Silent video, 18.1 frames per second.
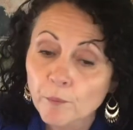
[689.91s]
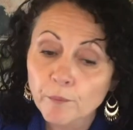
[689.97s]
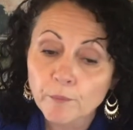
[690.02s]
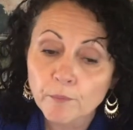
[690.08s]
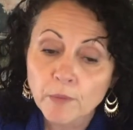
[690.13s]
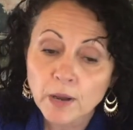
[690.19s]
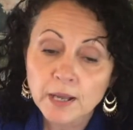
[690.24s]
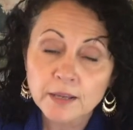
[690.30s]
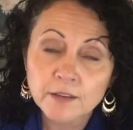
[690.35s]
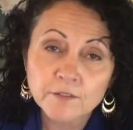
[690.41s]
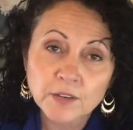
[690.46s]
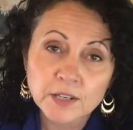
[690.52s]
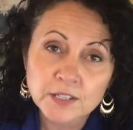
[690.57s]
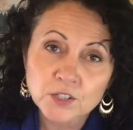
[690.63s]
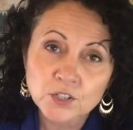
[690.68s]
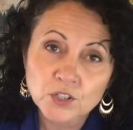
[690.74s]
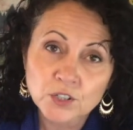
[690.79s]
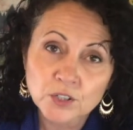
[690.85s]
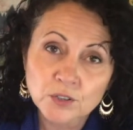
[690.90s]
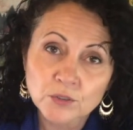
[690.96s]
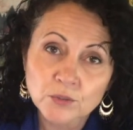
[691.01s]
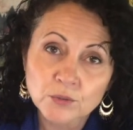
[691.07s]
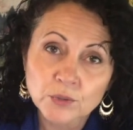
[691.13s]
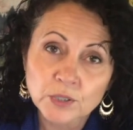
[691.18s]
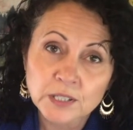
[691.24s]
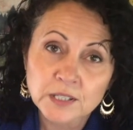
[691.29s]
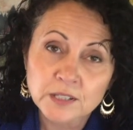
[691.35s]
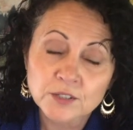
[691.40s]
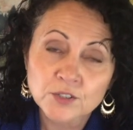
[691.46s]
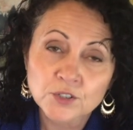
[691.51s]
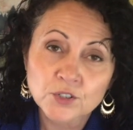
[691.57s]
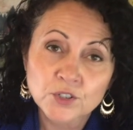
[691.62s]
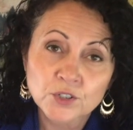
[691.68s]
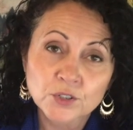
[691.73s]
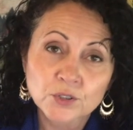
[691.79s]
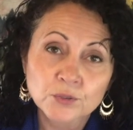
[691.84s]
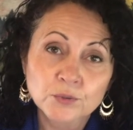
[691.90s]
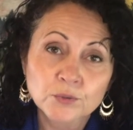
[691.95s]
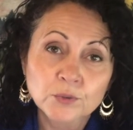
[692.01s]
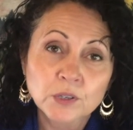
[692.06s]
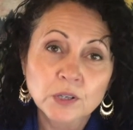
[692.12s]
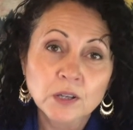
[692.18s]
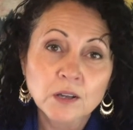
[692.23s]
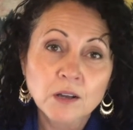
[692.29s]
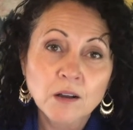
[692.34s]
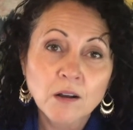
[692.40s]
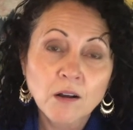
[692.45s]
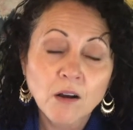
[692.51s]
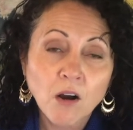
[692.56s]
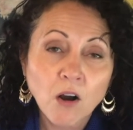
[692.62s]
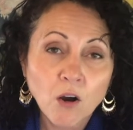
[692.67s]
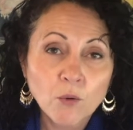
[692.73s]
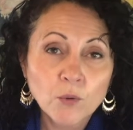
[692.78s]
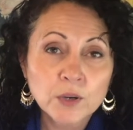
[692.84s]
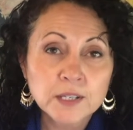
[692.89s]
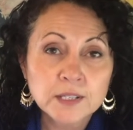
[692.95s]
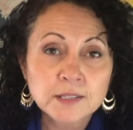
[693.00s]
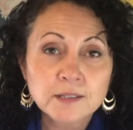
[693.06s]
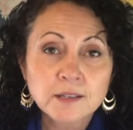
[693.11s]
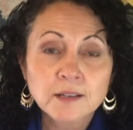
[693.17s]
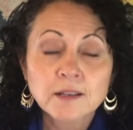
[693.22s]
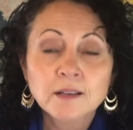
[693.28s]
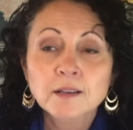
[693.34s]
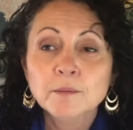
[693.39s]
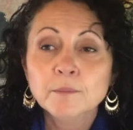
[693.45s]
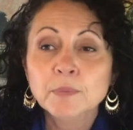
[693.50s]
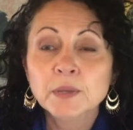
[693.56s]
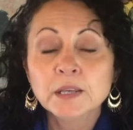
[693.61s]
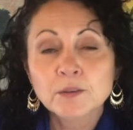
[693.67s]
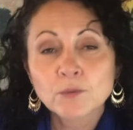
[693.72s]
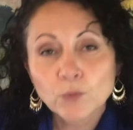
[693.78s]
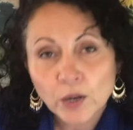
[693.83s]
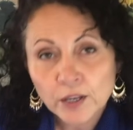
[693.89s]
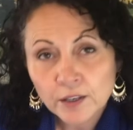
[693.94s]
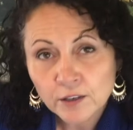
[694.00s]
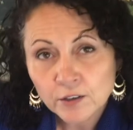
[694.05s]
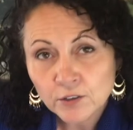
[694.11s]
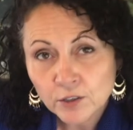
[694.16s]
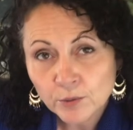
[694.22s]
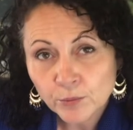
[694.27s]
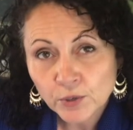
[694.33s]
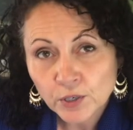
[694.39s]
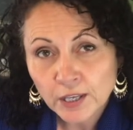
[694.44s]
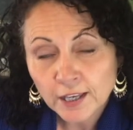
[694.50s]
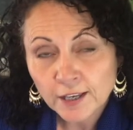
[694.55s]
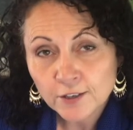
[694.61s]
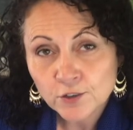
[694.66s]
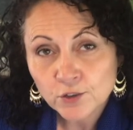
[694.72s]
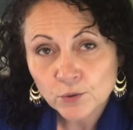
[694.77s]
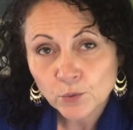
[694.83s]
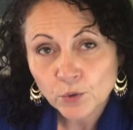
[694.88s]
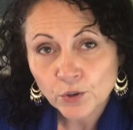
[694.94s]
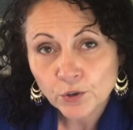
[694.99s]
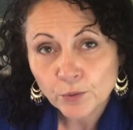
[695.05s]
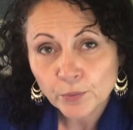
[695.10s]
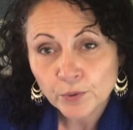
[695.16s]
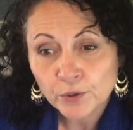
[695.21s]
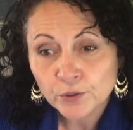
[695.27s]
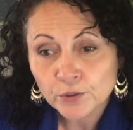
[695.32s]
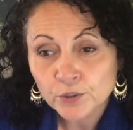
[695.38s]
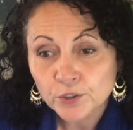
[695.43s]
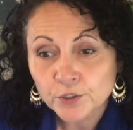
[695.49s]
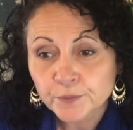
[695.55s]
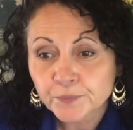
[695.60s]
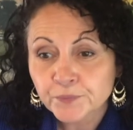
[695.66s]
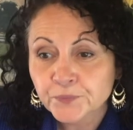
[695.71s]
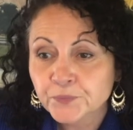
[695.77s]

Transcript: My advice to you is to always be in regular communication with your builder.